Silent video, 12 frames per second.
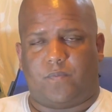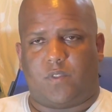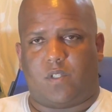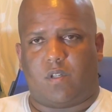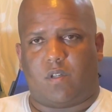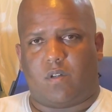
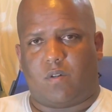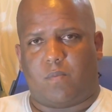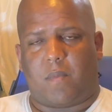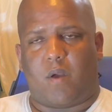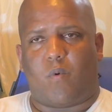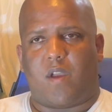So
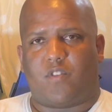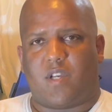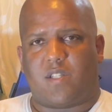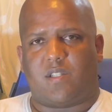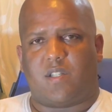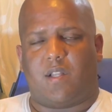my wife, she
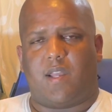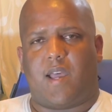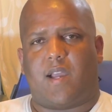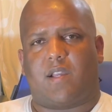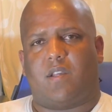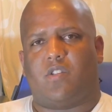has
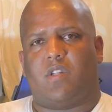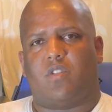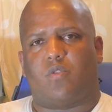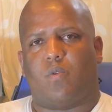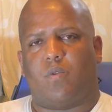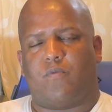celiac, and she
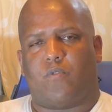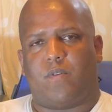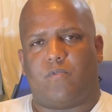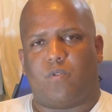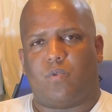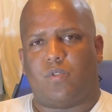eats gluten-free
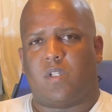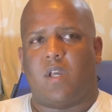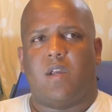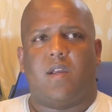foods.